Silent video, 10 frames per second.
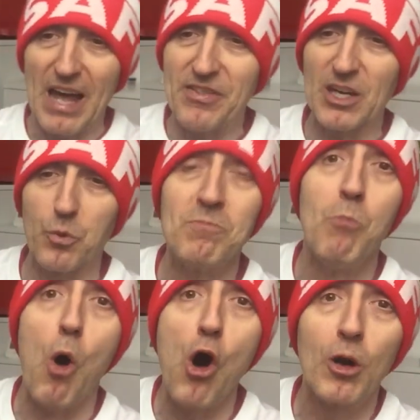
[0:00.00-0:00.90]
I think it was
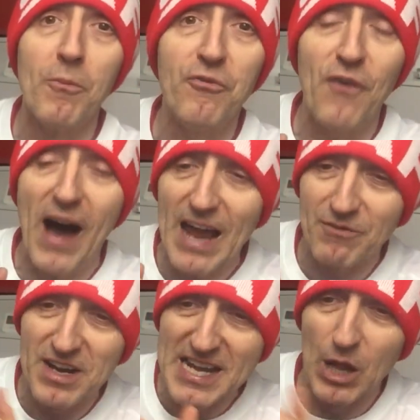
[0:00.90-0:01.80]
Morecambe
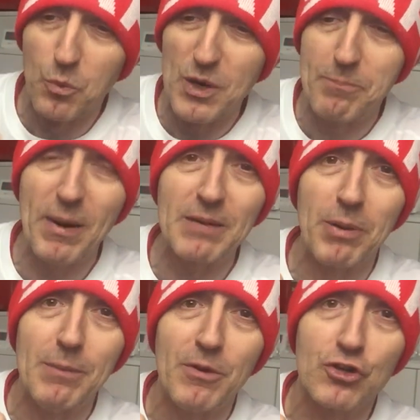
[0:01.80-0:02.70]
5 and 0. We beat
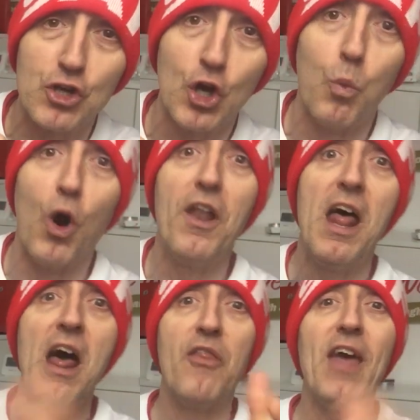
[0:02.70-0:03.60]
Plymouth 2 1.
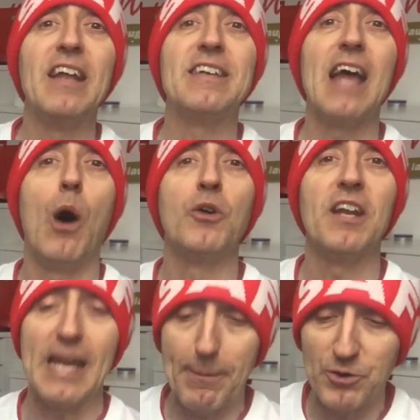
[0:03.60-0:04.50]
Then down
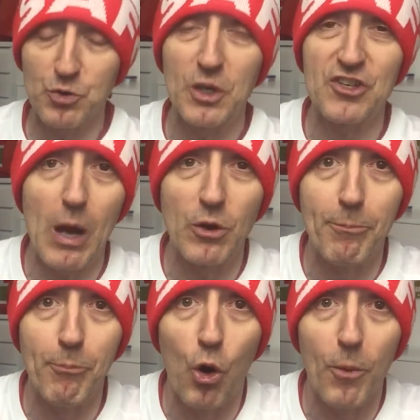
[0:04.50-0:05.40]
at Ipswich, down to
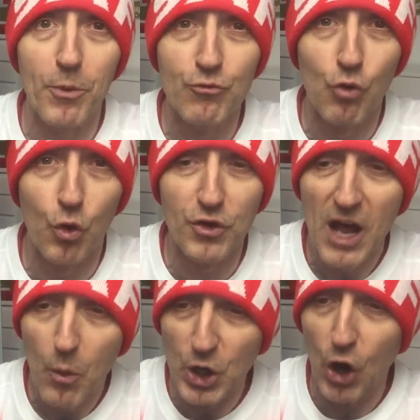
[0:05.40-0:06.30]
Portman Road,
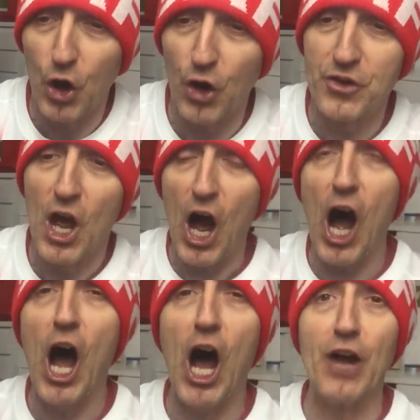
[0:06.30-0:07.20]
we earned a
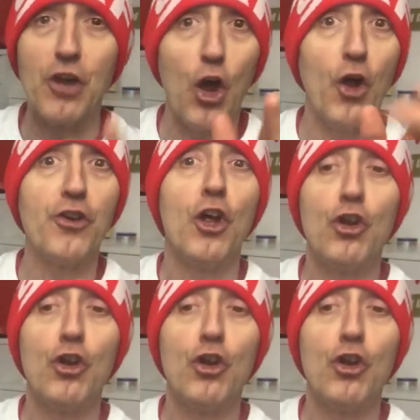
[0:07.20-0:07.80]
hard earned